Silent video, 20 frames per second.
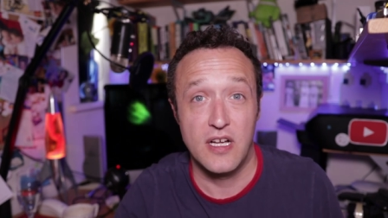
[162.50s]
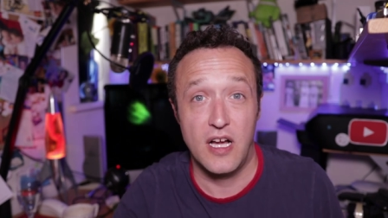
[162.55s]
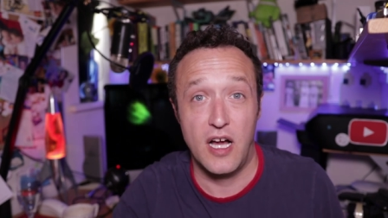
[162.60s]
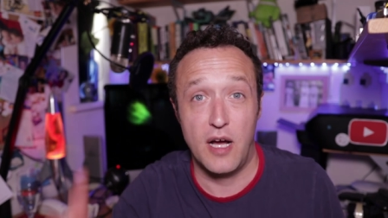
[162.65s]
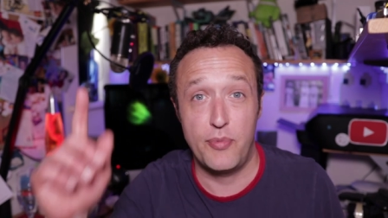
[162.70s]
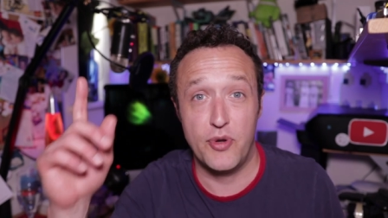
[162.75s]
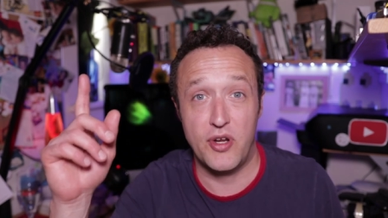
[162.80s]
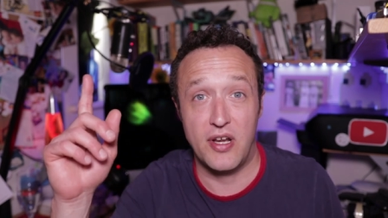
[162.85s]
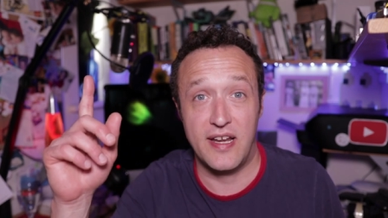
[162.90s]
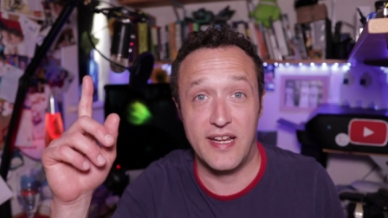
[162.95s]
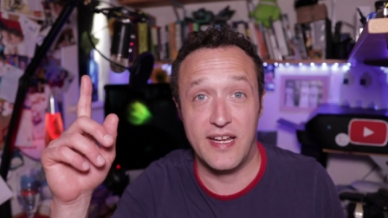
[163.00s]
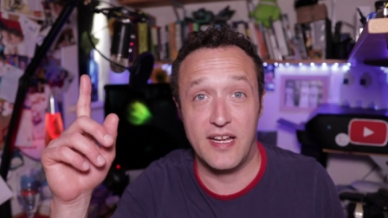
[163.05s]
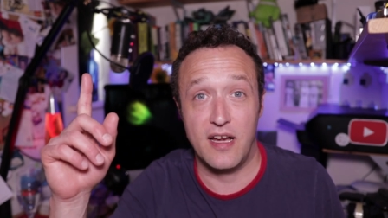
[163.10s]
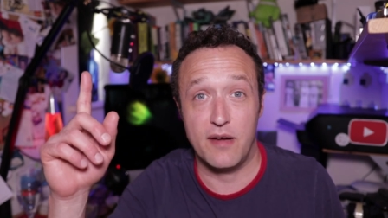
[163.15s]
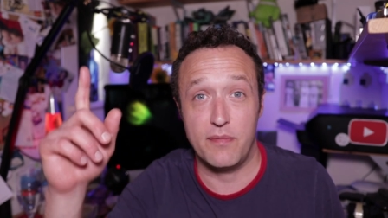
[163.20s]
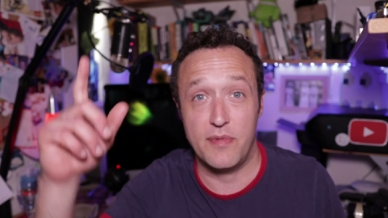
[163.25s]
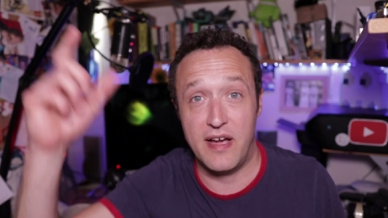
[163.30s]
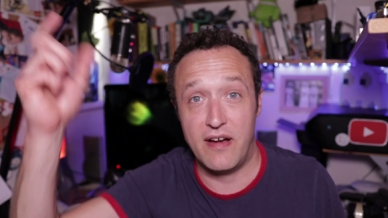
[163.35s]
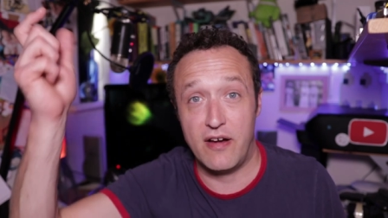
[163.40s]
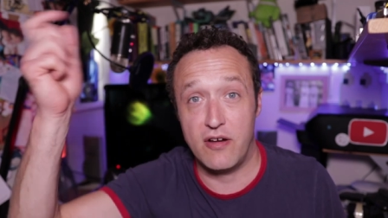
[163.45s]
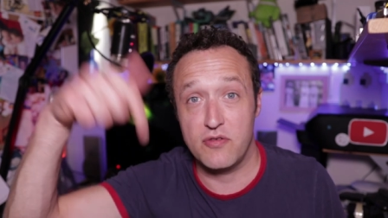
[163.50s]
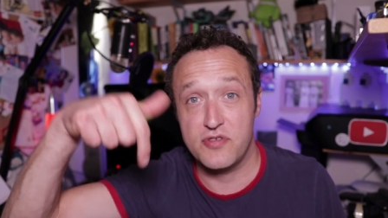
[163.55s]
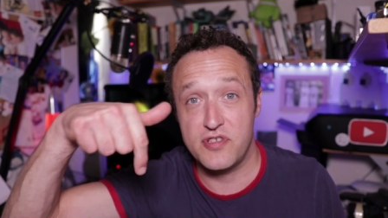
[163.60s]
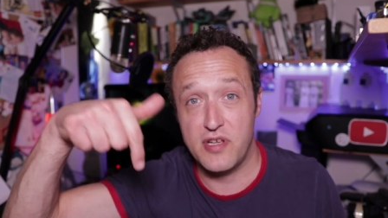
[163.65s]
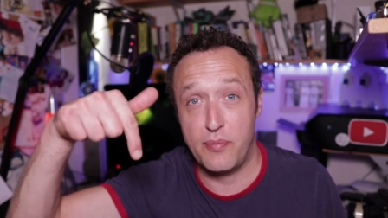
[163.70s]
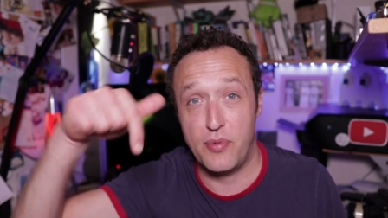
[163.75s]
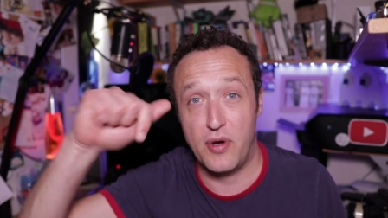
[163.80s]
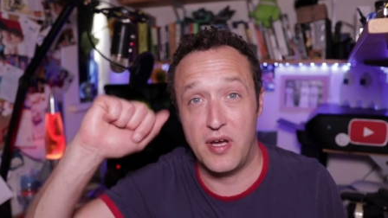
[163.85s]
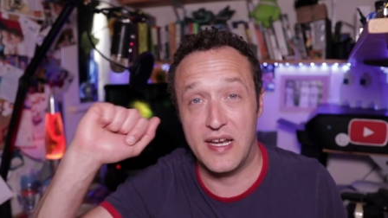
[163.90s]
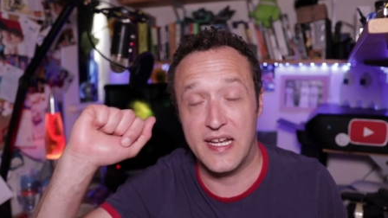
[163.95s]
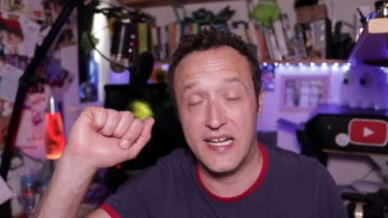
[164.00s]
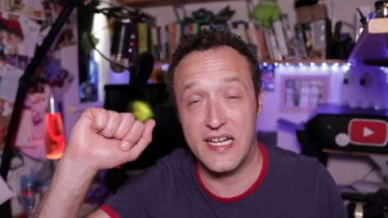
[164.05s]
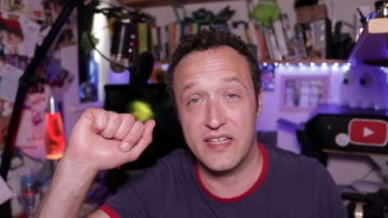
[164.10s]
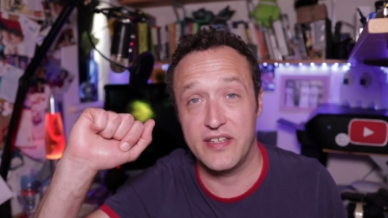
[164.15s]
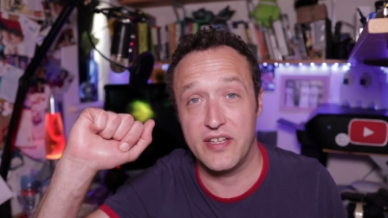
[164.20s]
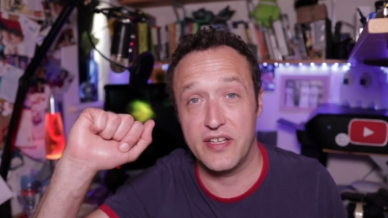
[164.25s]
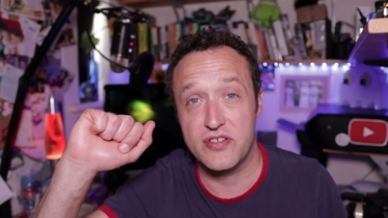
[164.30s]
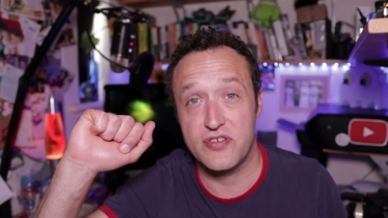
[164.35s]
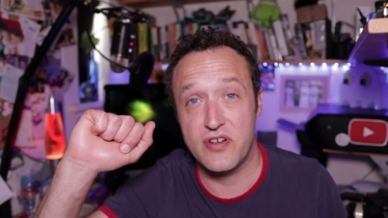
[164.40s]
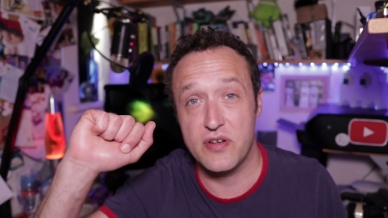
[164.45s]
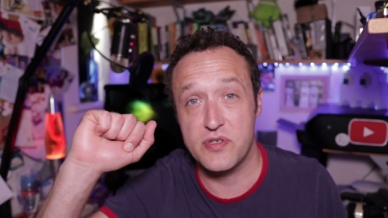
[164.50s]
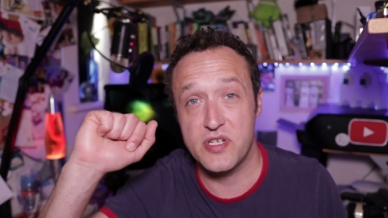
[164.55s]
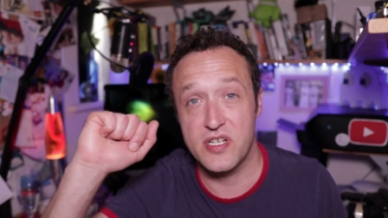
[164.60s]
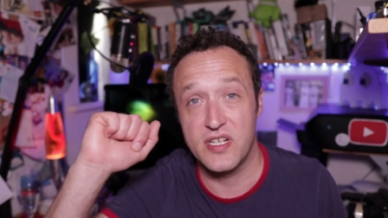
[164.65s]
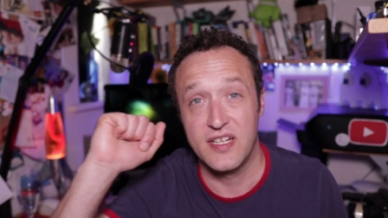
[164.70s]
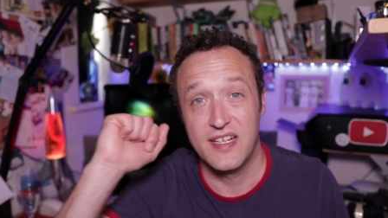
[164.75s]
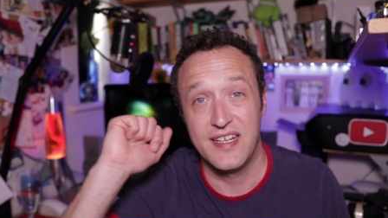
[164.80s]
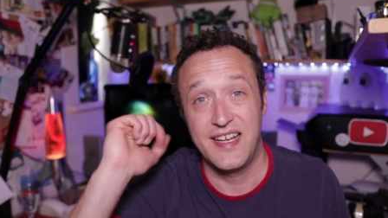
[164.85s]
I'll put a link up now. I'll also put a link in the description.